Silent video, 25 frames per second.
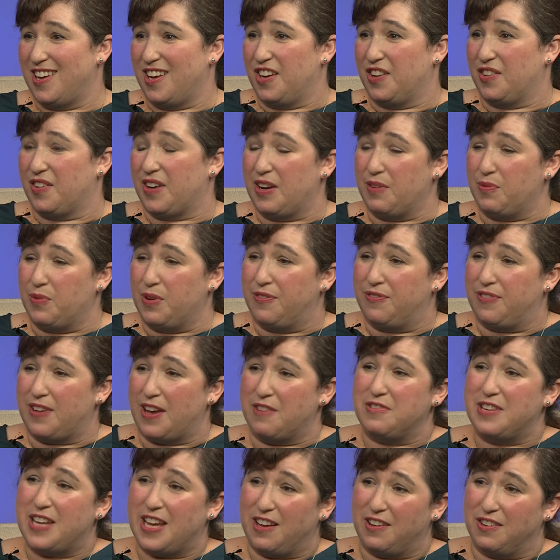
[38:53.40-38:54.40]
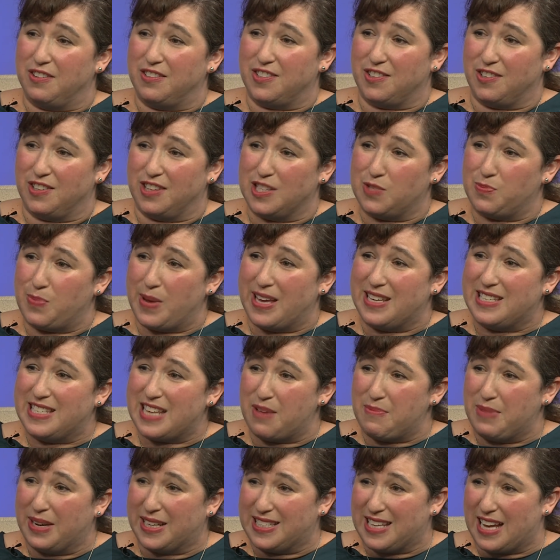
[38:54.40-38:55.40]
right? We found out during this
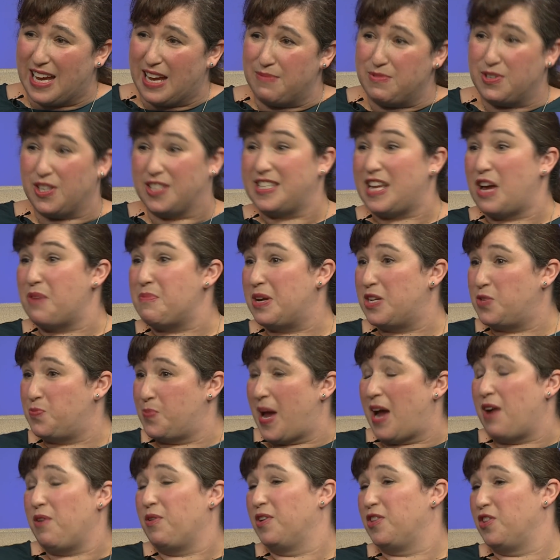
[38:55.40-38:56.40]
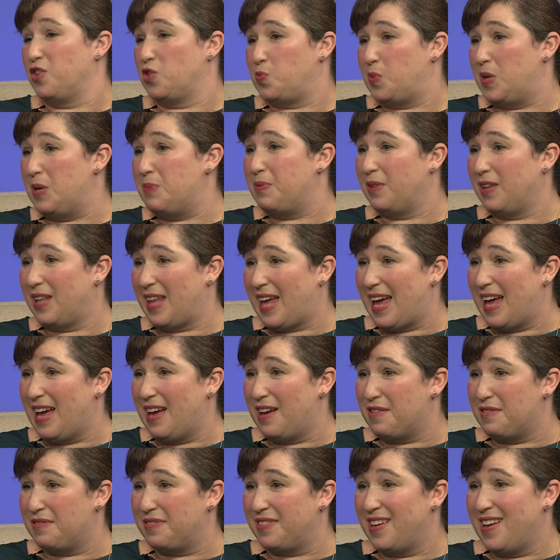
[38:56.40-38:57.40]
pandemic time just how much power those people
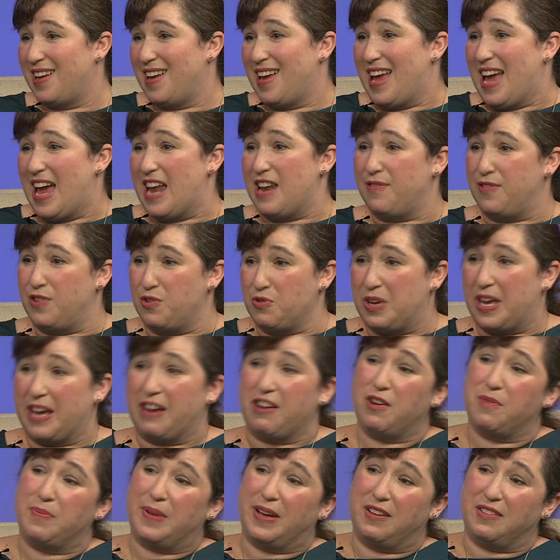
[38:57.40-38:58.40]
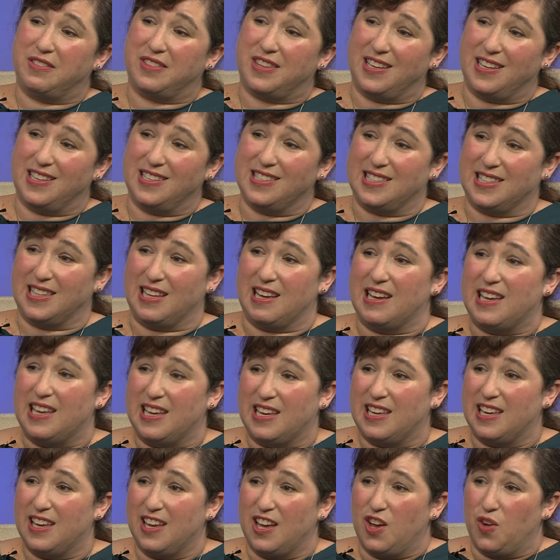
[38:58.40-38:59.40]
have. And if you care about things
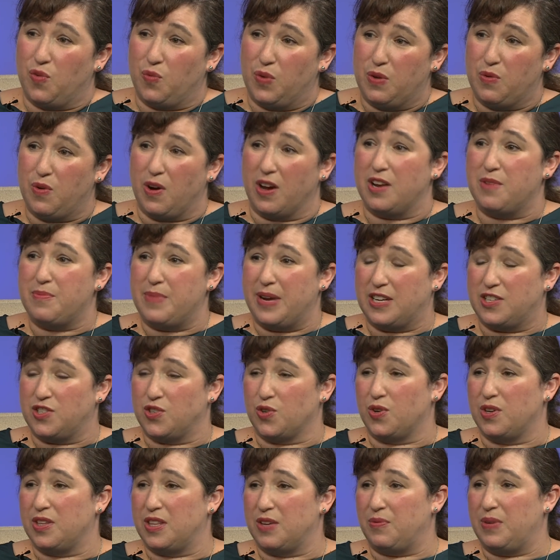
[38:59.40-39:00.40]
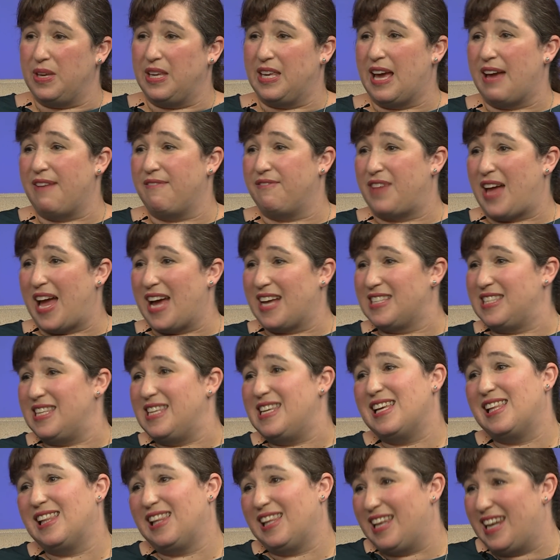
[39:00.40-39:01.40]
like we want to make sure that we get
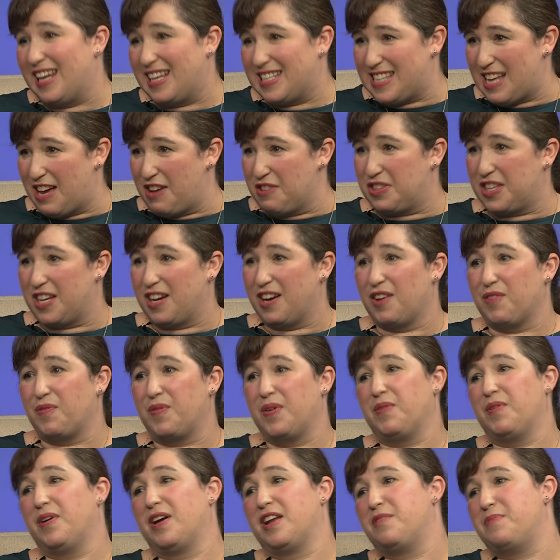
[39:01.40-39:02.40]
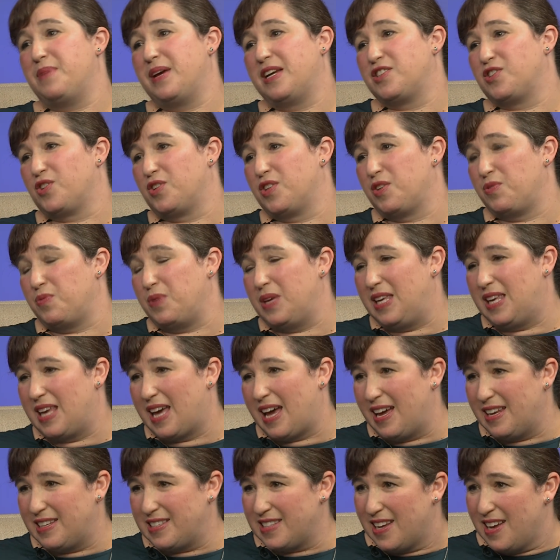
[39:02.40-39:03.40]
vaccine clinics out there and we want to make sure that we
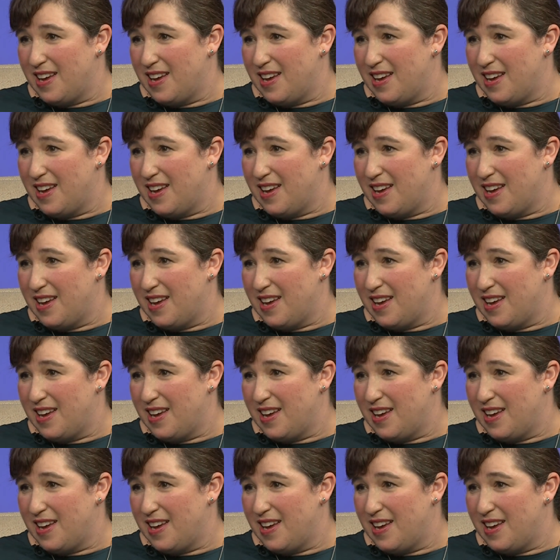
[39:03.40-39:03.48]
get